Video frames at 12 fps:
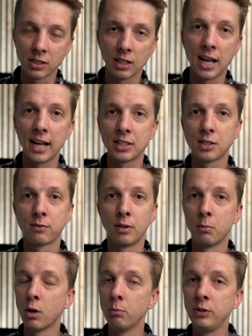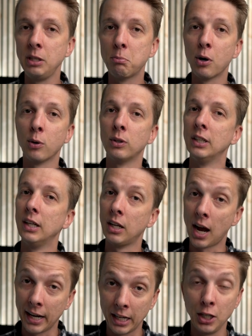slats from Home Depot,
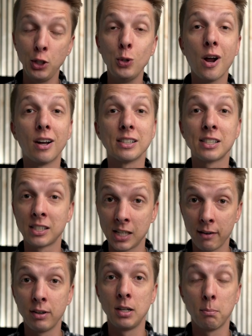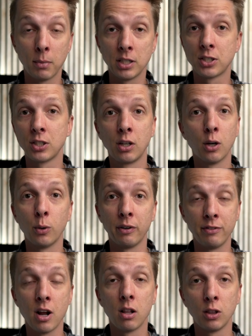I kid you not, 7 months ago,
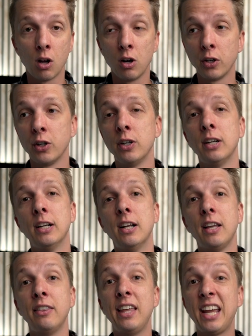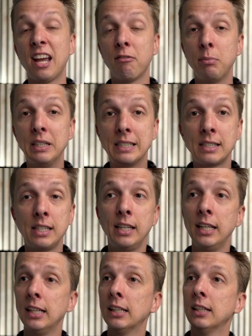if not longer. They have been
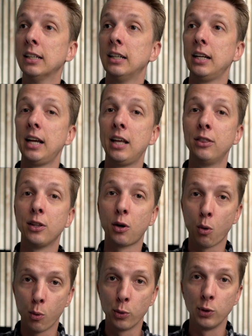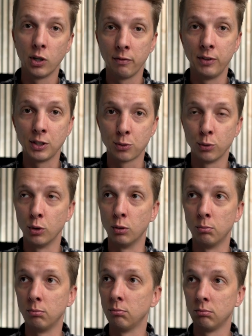sitting in the corner of this
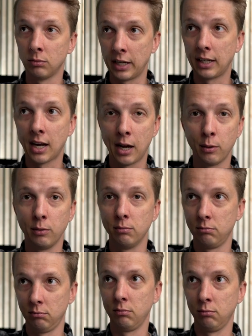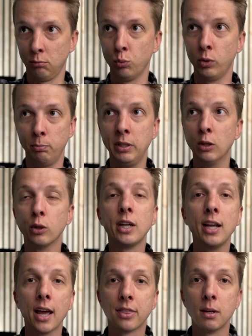room, like I would be
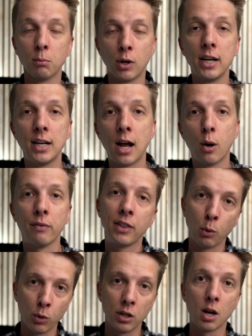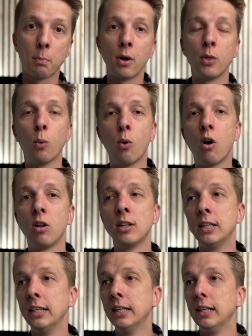looking at them right now if they weren't up on the
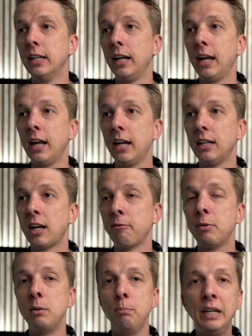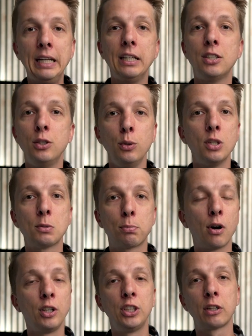wall. And I've been meaning to do this
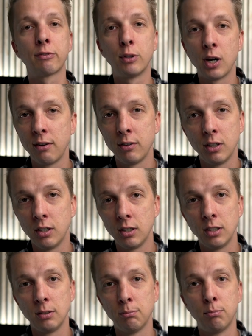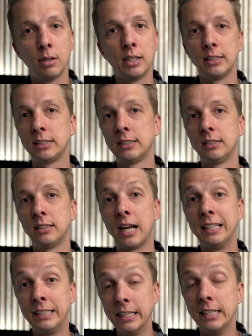project forever, but
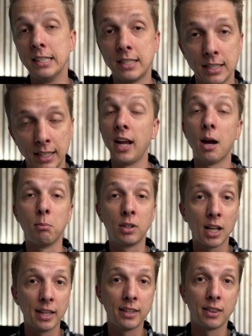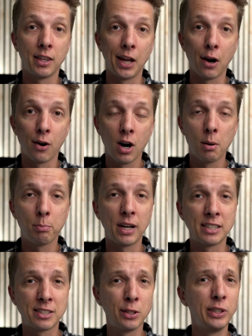I didn't. Yeah, I'm glad that they are up.
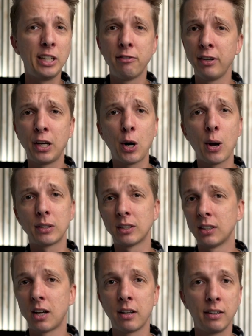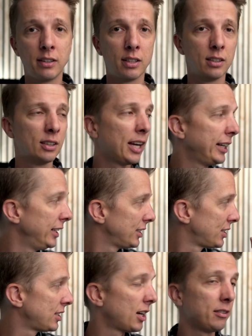I still need to figure out a lot of the lighting
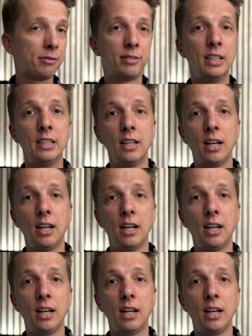stuff,